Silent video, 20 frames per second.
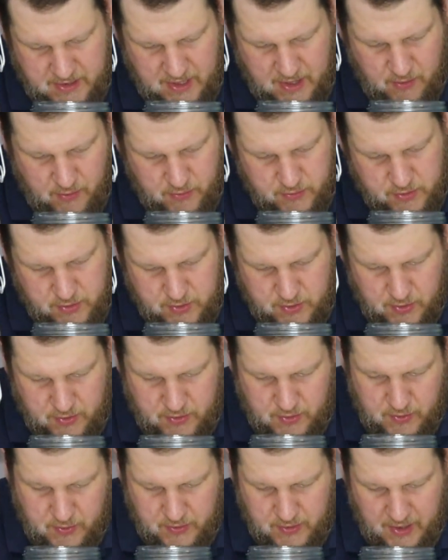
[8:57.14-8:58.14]
they also
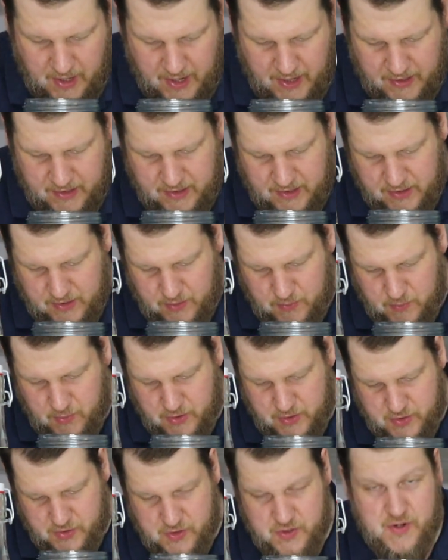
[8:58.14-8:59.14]
don't look like that you
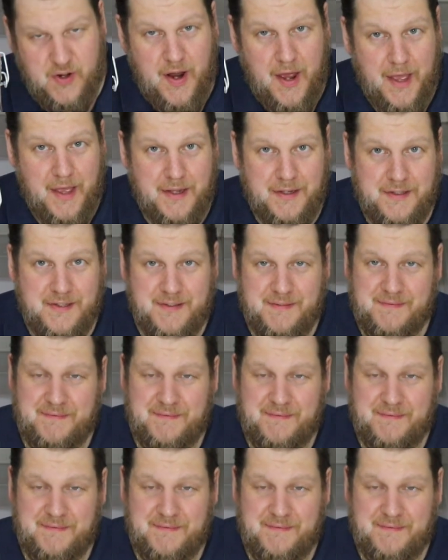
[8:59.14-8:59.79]
want to try it.